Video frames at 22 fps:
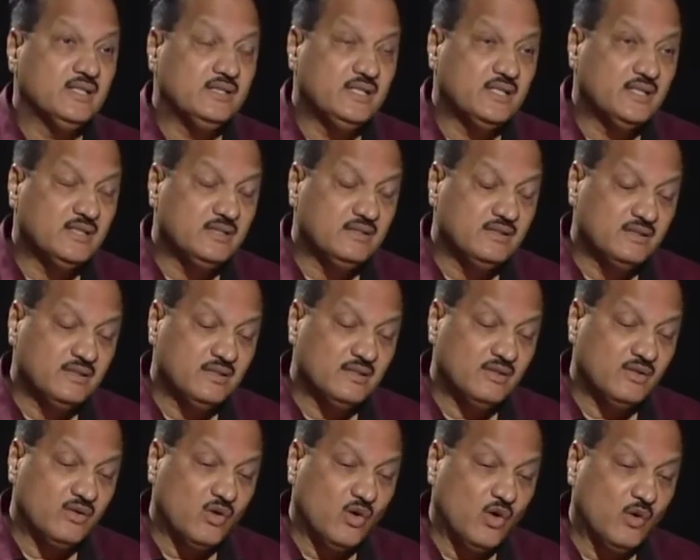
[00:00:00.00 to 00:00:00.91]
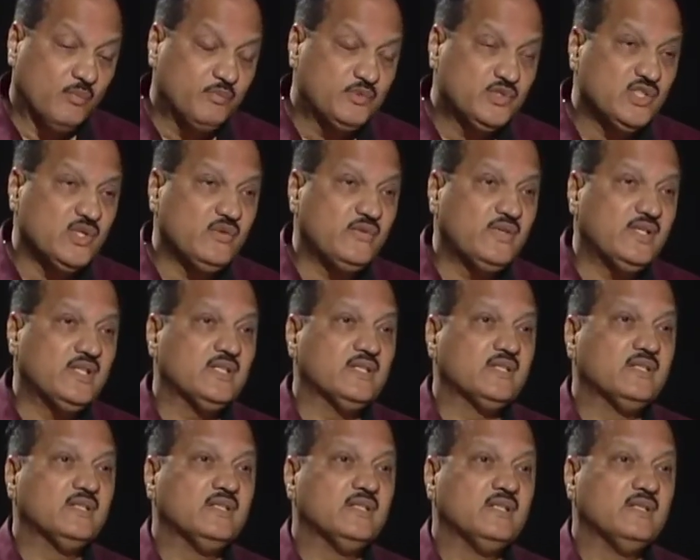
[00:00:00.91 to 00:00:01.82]
The
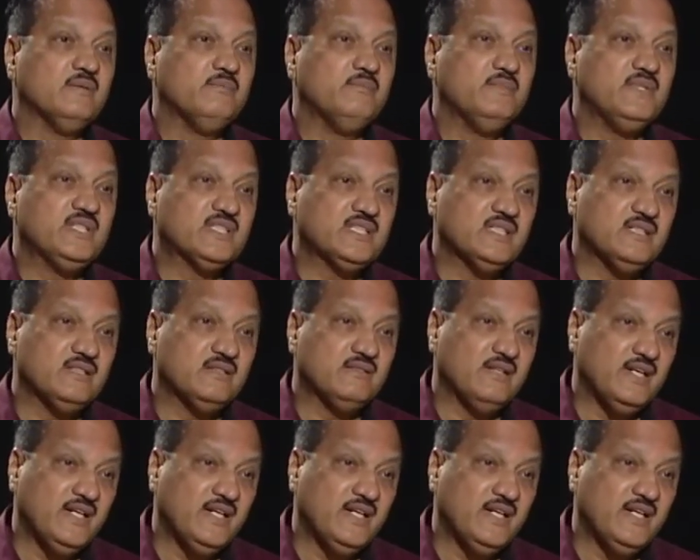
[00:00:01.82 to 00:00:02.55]
observer, Mr.